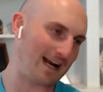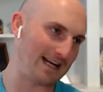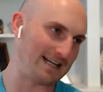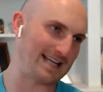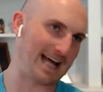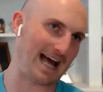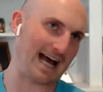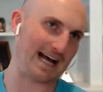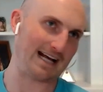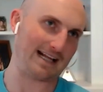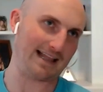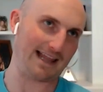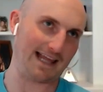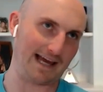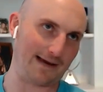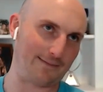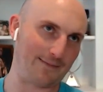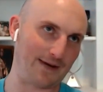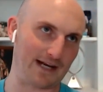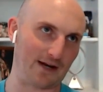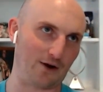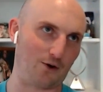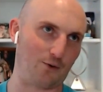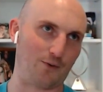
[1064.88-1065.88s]
exactly. I
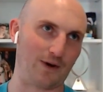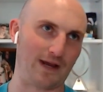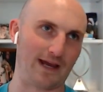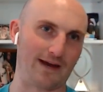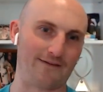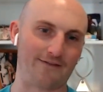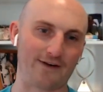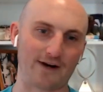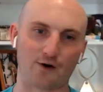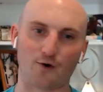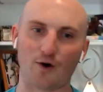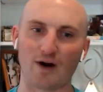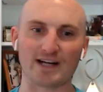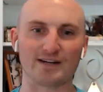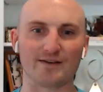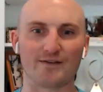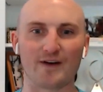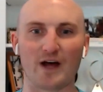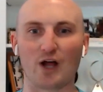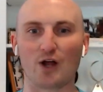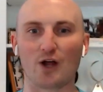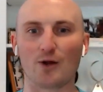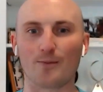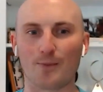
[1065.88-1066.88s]
mean, we have a great
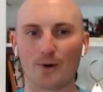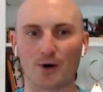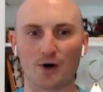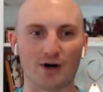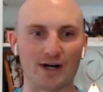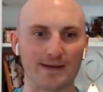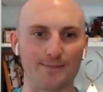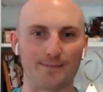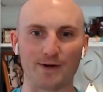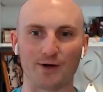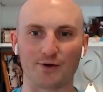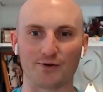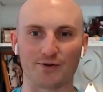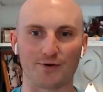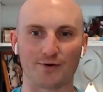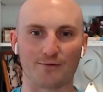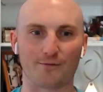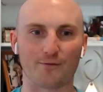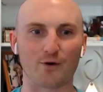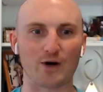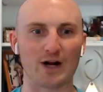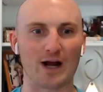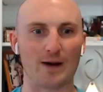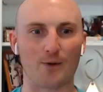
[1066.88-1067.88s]
developer. He built the
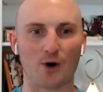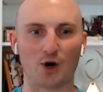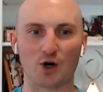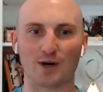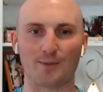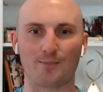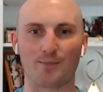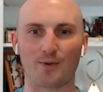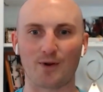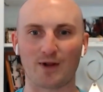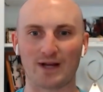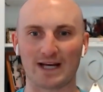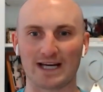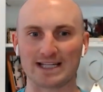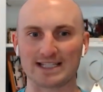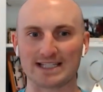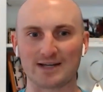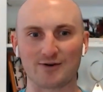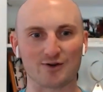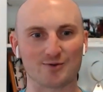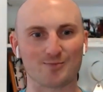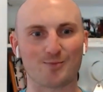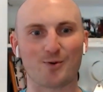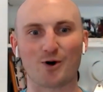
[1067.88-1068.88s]
FreeUp marketplace.
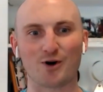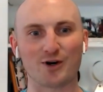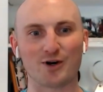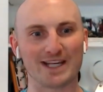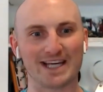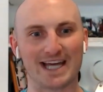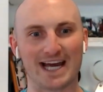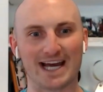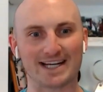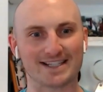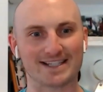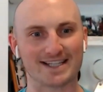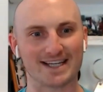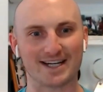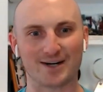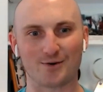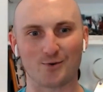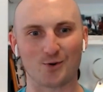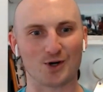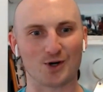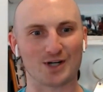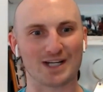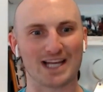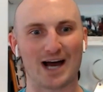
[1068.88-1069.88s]
He was part of the exit. It
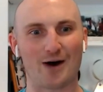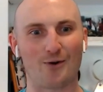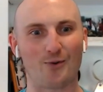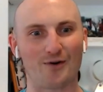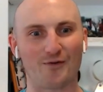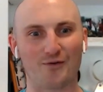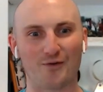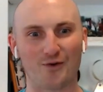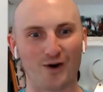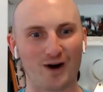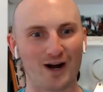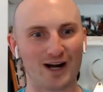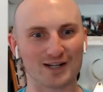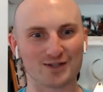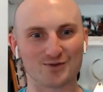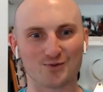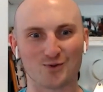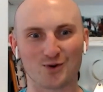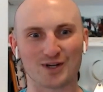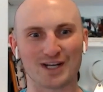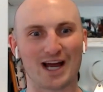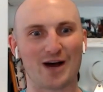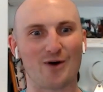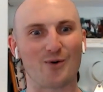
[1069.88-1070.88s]
worked out well for us,
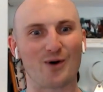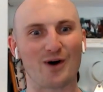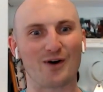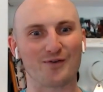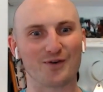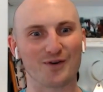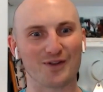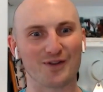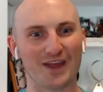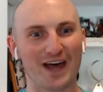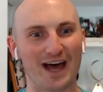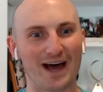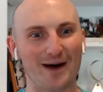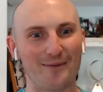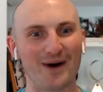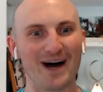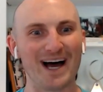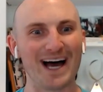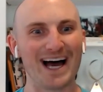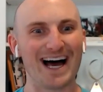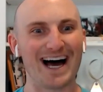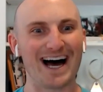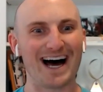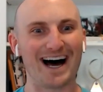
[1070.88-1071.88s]
worked out well for them,
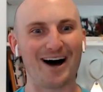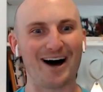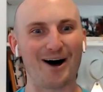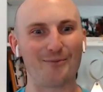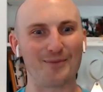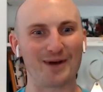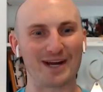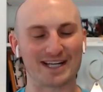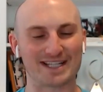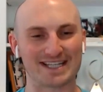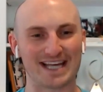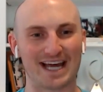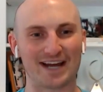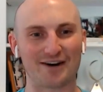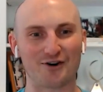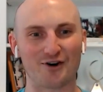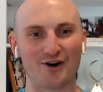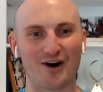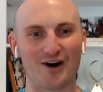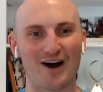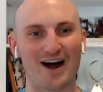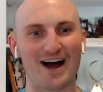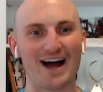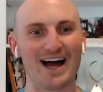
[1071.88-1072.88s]
um, et
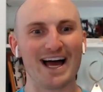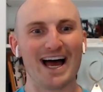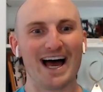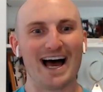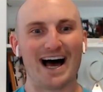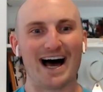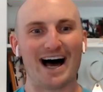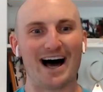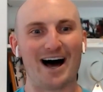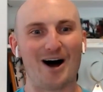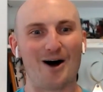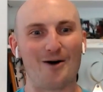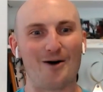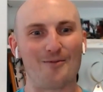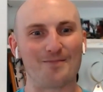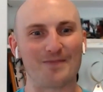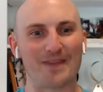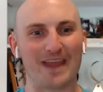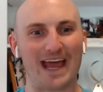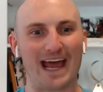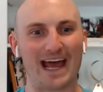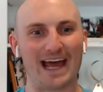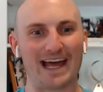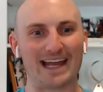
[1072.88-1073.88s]
cetera. Um,
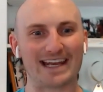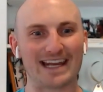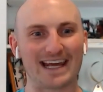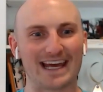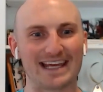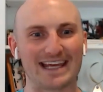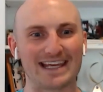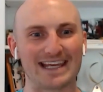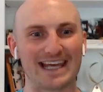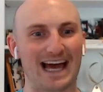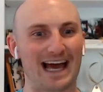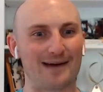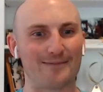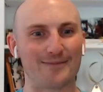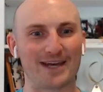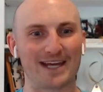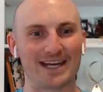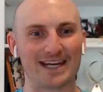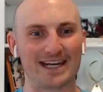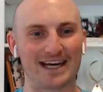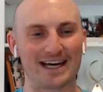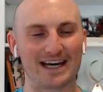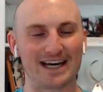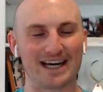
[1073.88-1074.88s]
and yeah, I
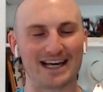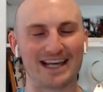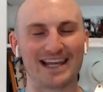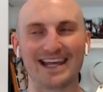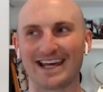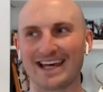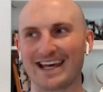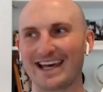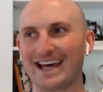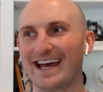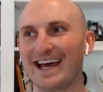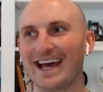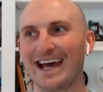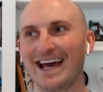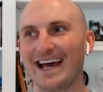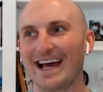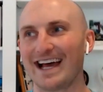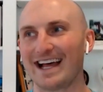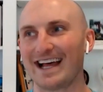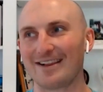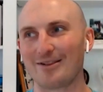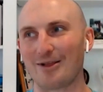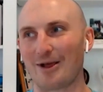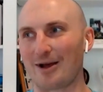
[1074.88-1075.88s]
mean,
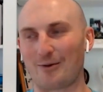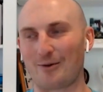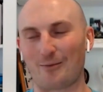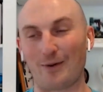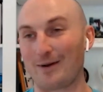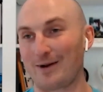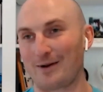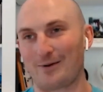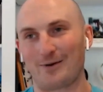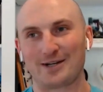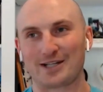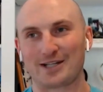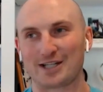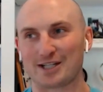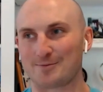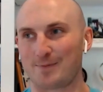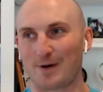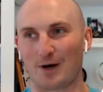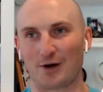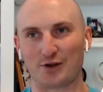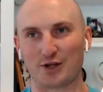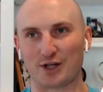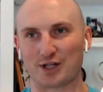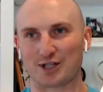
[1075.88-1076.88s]
like we, we just
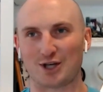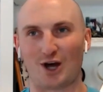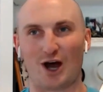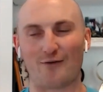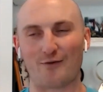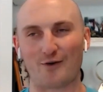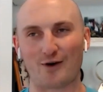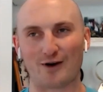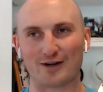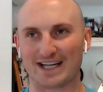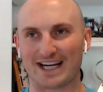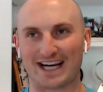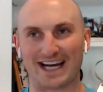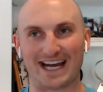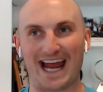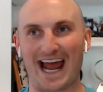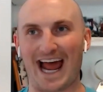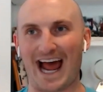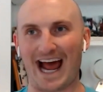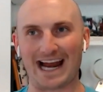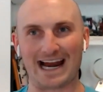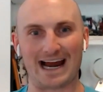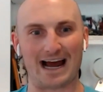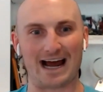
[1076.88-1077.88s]
built the software as like an
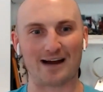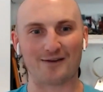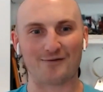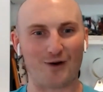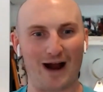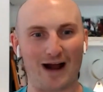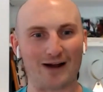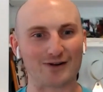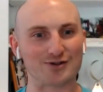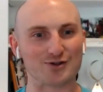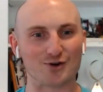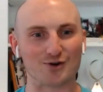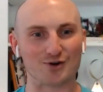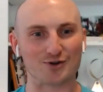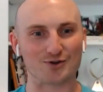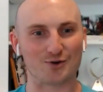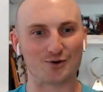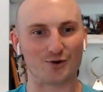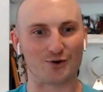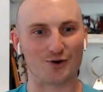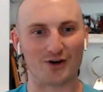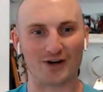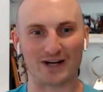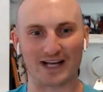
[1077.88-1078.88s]
add-on for Outsource
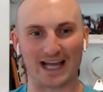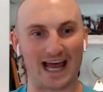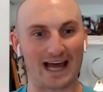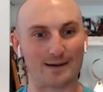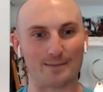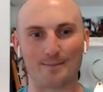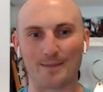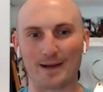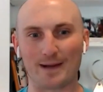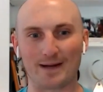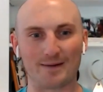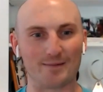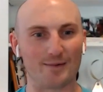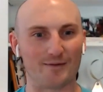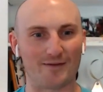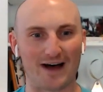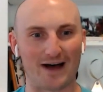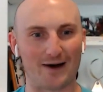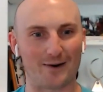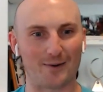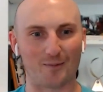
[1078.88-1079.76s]
School. Again, minimum viable